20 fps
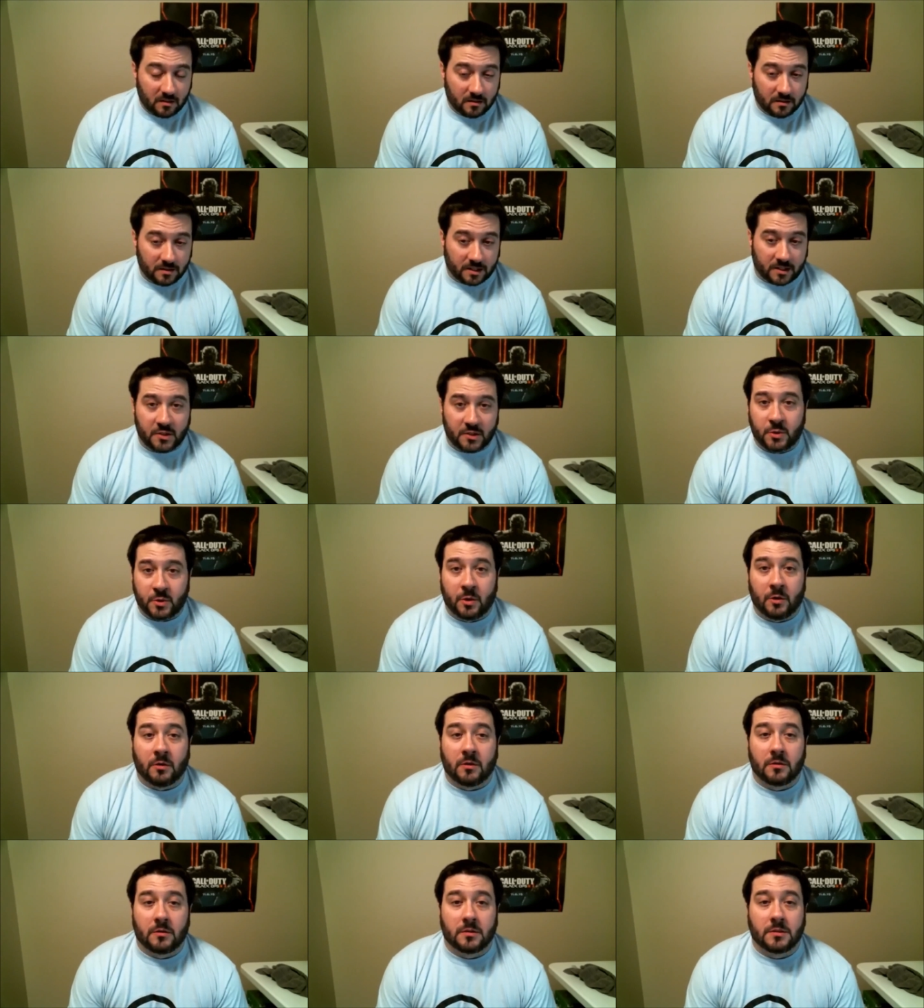the
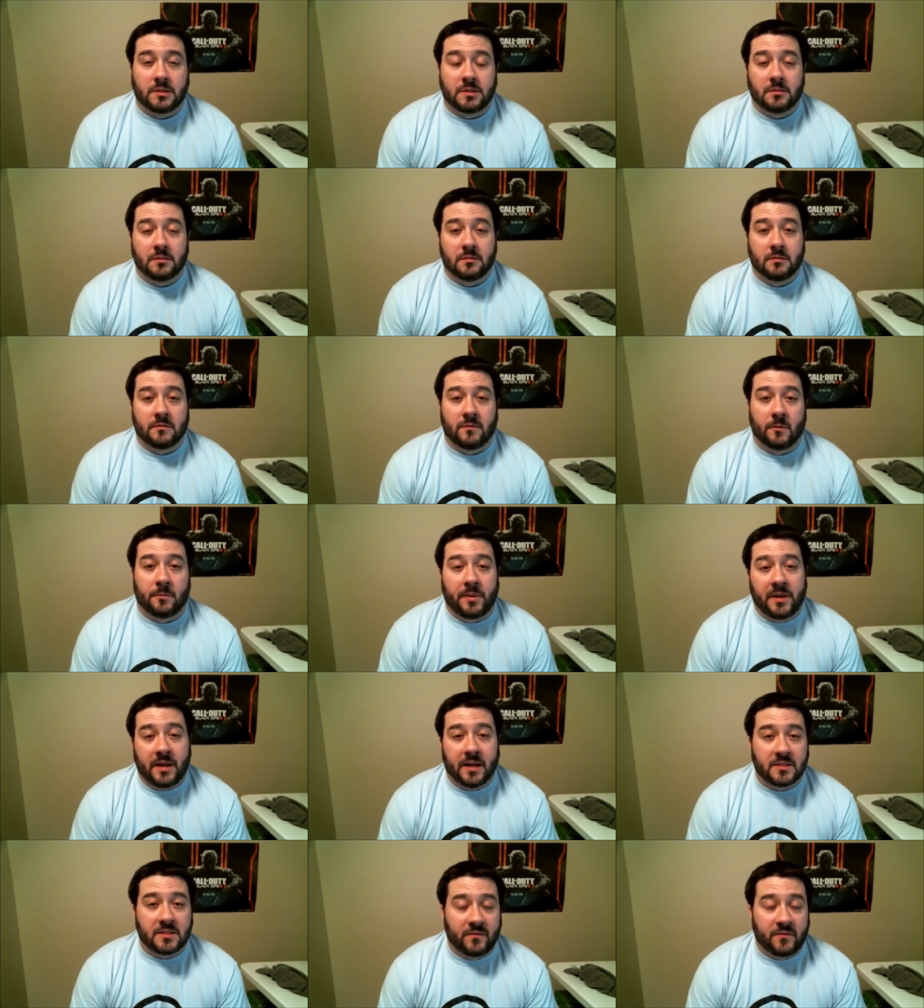controllers for
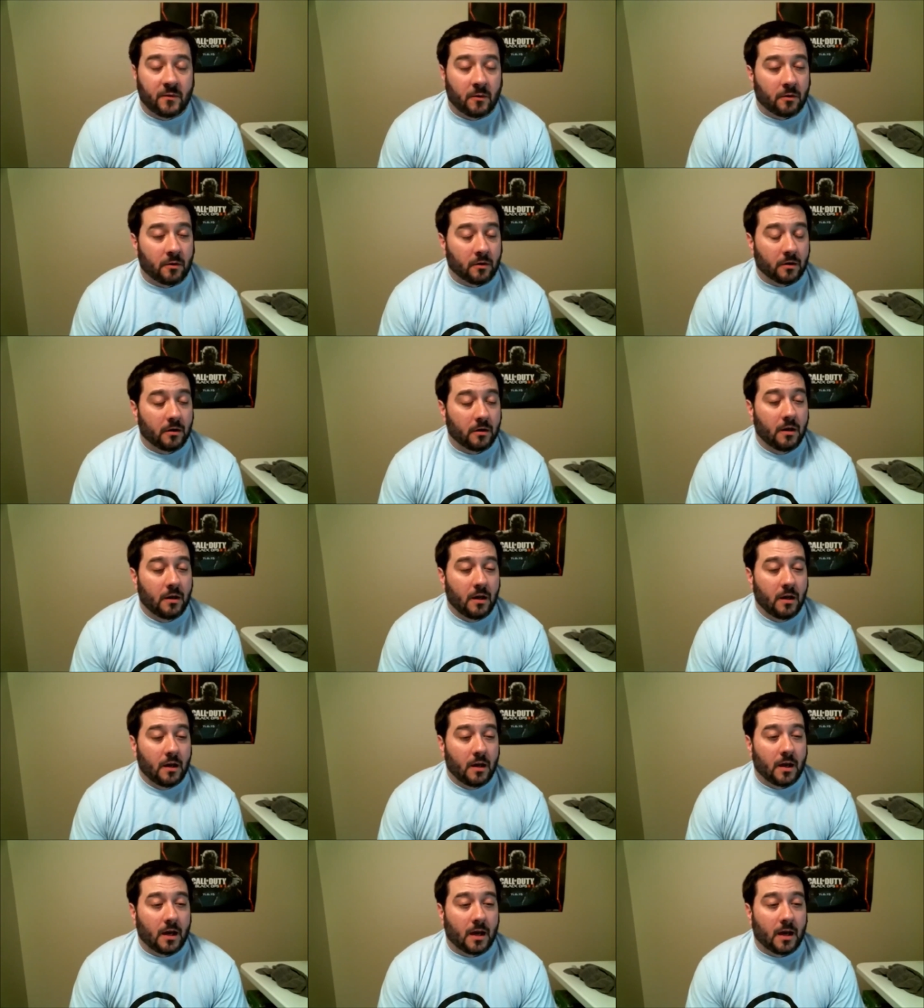PS4
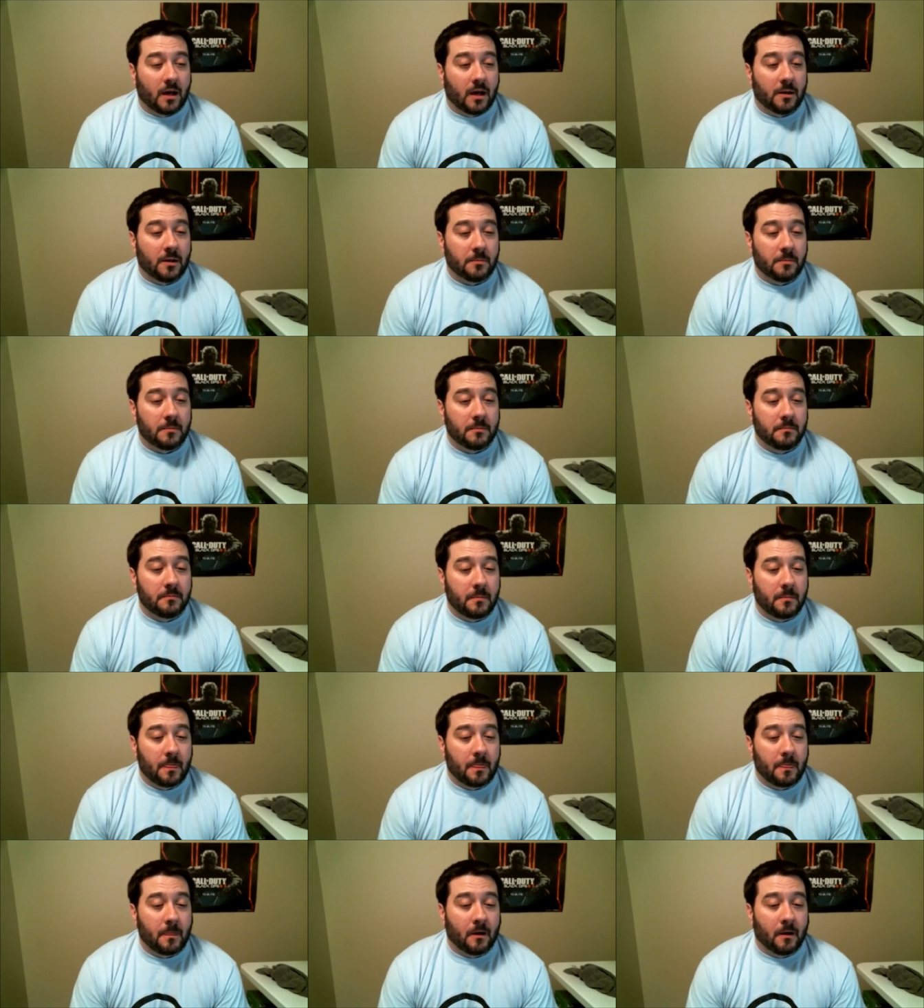are
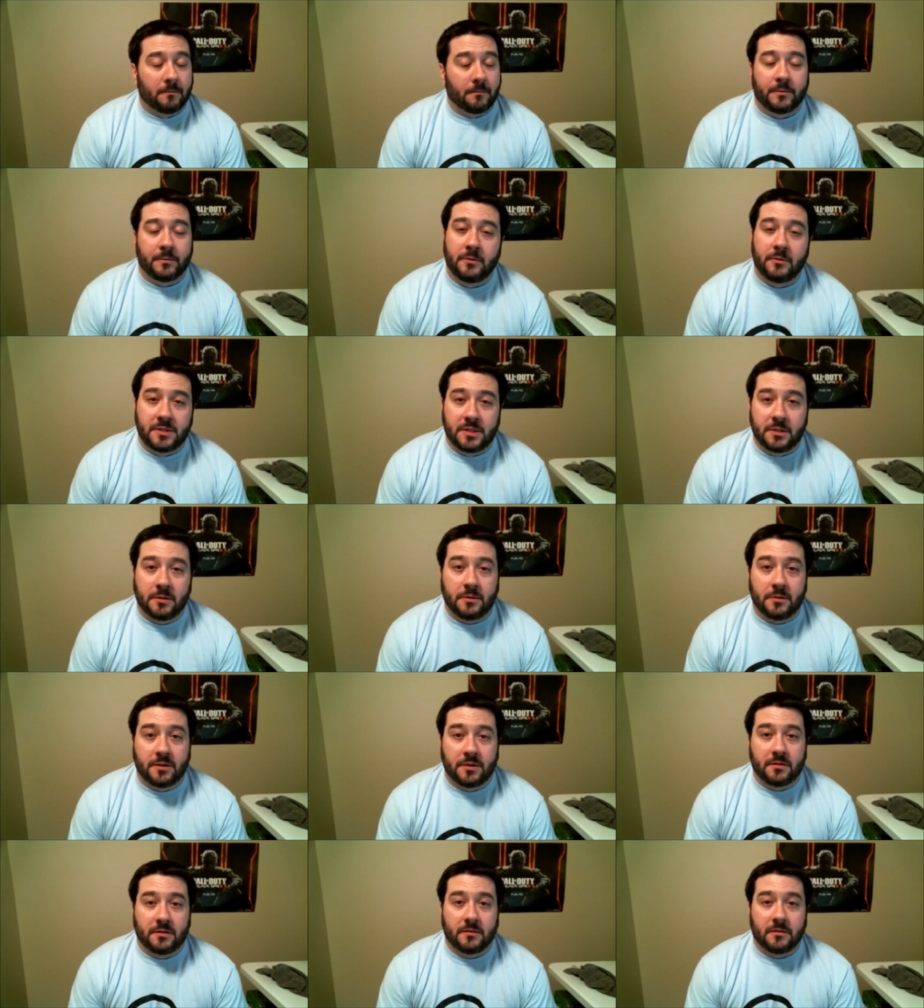
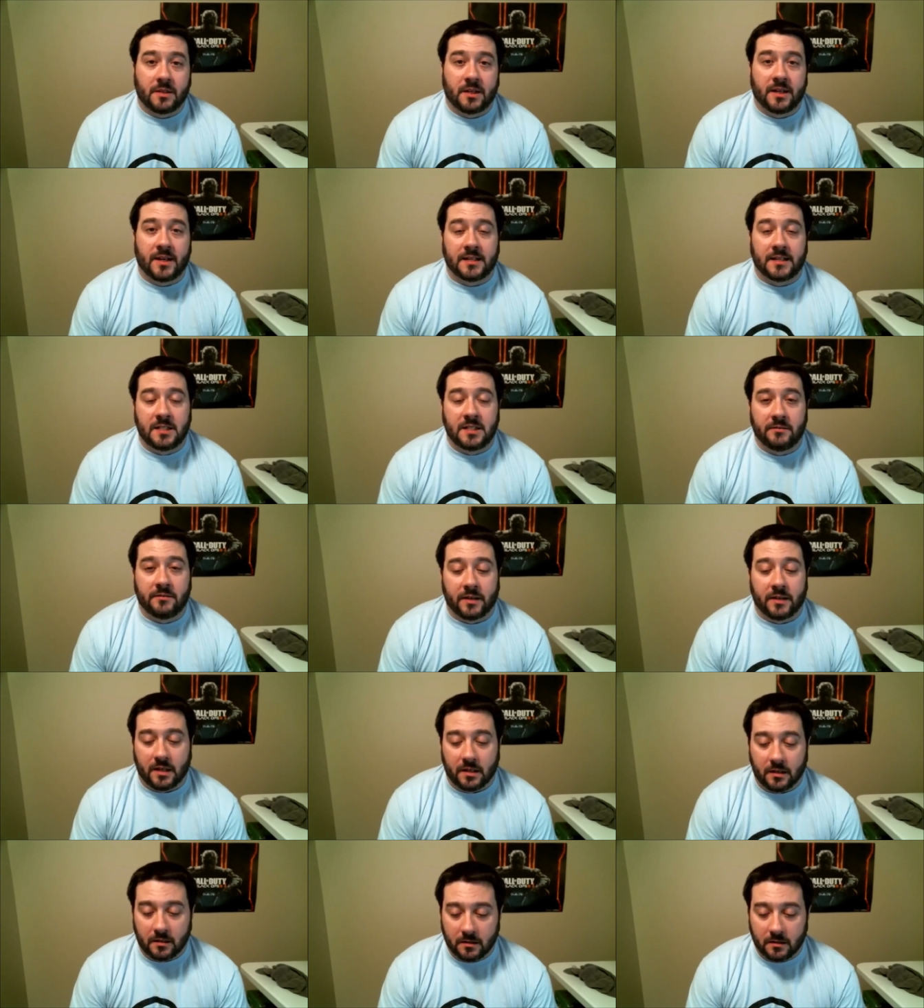Bluetooth connectivity.